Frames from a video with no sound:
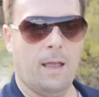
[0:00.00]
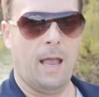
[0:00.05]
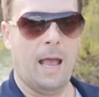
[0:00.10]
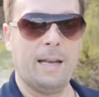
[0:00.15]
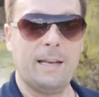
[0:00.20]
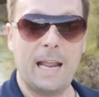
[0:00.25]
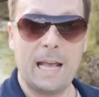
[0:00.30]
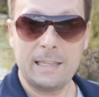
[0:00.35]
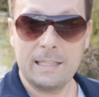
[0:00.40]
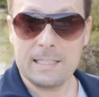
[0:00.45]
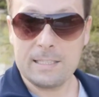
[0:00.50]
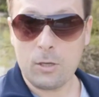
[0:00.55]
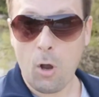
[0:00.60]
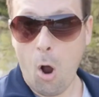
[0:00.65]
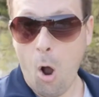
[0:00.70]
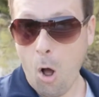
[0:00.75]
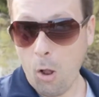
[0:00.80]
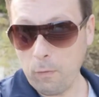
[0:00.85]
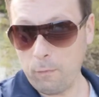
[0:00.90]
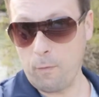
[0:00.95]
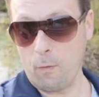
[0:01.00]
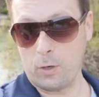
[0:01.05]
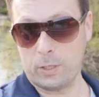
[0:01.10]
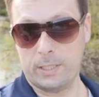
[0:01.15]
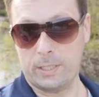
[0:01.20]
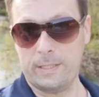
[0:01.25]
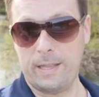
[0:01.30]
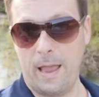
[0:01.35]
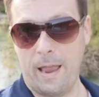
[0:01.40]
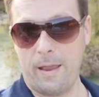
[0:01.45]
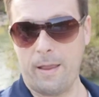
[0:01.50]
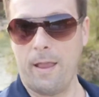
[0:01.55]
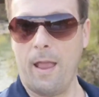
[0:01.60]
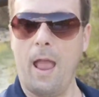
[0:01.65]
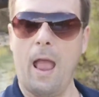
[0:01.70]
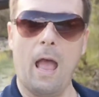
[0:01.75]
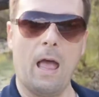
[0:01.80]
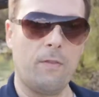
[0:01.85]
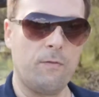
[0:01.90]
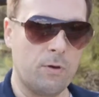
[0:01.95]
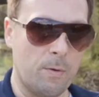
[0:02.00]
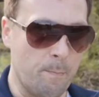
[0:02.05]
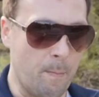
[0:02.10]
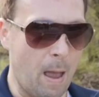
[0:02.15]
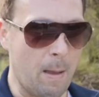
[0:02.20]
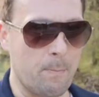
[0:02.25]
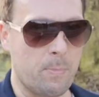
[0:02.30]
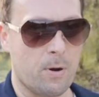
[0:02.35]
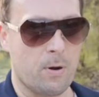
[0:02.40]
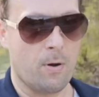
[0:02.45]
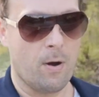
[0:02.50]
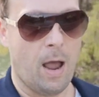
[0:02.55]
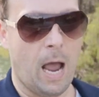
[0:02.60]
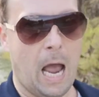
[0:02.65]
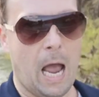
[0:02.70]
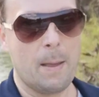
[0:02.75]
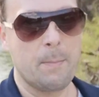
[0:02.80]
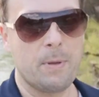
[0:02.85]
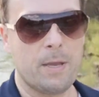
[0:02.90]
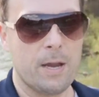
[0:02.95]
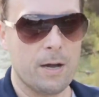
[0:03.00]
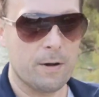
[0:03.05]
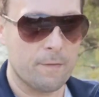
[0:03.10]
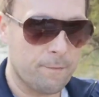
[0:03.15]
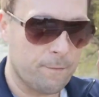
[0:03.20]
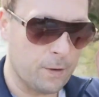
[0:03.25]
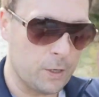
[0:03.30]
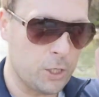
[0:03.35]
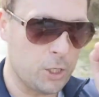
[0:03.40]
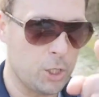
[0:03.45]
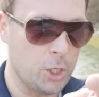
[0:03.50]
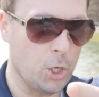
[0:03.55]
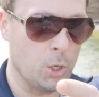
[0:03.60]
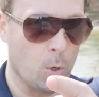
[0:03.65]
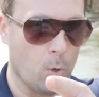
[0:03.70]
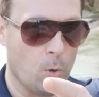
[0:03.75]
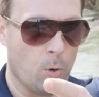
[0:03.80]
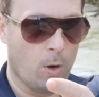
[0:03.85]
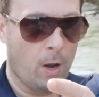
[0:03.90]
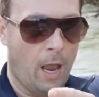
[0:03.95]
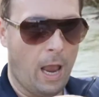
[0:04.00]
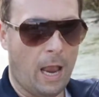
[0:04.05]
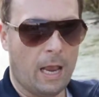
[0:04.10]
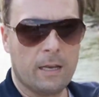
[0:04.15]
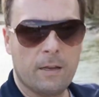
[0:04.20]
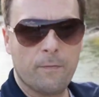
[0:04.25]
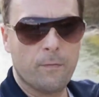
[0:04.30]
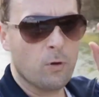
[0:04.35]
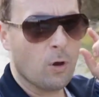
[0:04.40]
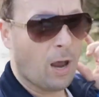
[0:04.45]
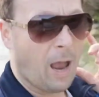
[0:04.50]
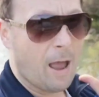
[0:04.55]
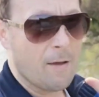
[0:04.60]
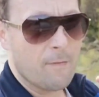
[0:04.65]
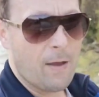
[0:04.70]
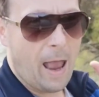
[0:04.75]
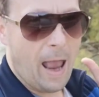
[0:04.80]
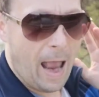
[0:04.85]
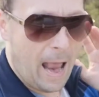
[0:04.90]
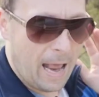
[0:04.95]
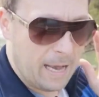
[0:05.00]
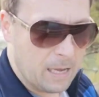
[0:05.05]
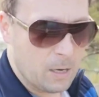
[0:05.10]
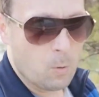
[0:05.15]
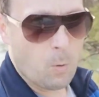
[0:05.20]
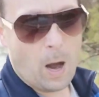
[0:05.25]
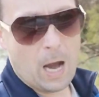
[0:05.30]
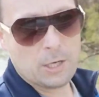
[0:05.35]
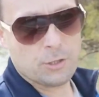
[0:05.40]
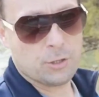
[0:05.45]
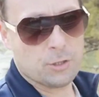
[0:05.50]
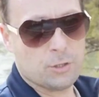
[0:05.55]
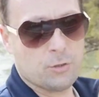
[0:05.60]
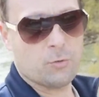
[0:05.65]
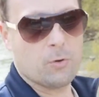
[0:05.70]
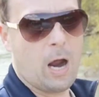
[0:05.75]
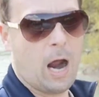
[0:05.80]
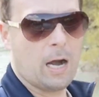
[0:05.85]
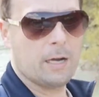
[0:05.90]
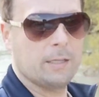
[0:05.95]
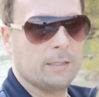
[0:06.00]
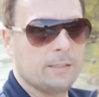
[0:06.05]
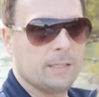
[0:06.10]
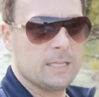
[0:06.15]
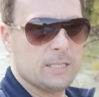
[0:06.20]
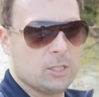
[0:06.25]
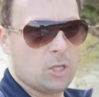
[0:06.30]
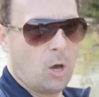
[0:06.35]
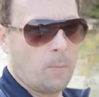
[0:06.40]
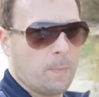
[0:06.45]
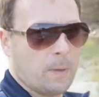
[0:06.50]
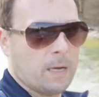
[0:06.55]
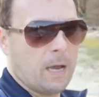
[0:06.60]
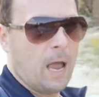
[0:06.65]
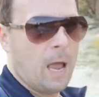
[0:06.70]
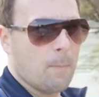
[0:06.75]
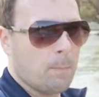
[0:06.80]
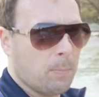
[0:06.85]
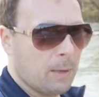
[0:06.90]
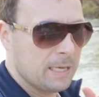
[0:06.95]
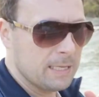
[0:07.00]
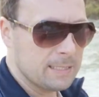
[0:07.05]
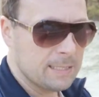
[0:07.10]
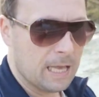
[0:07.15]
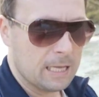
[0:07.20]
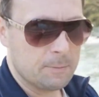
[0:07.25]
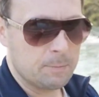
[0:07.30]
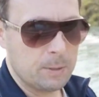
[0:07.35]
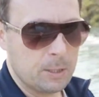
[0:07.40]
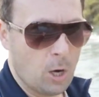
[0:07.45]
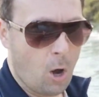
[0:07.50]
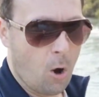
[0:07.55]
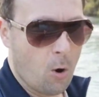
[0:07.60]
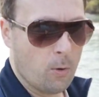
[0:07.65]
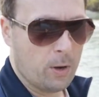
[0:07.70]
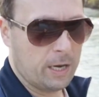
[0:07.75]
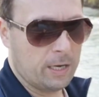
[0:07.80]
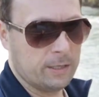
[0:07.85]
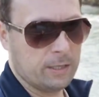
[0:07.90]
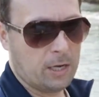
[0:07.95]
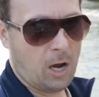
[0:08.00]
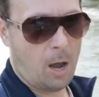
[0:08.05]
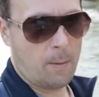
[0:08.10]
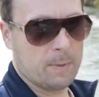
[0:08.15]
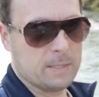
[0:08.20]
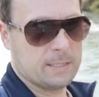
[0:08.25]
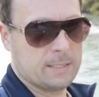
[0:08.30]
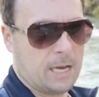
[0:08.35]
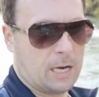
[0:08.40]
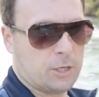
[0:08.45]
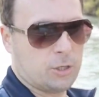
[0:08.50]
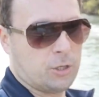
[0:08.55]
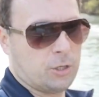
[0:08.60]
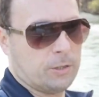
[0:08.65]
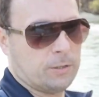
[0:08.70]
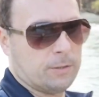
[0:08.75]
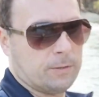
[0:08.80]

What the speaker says: And that is all for today. And remember, I'm here for you. And if you have any questions regarding this topic, please let me know in the comment section.